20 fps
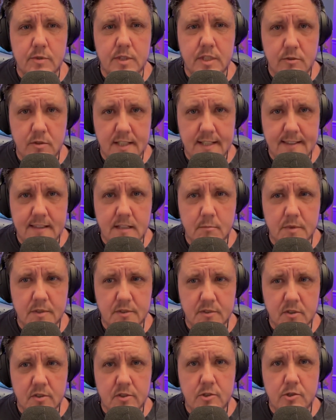you need them, as
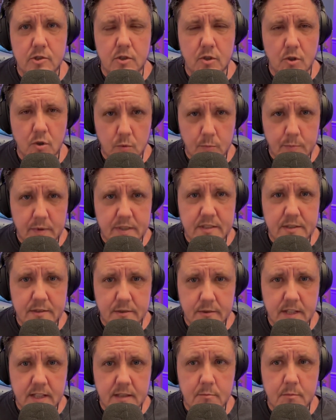long as you're open
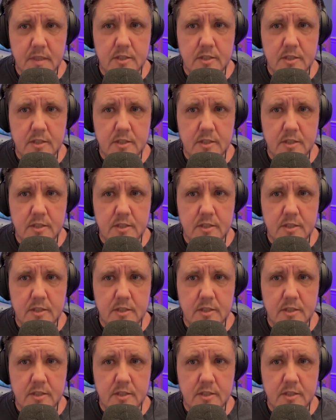to them.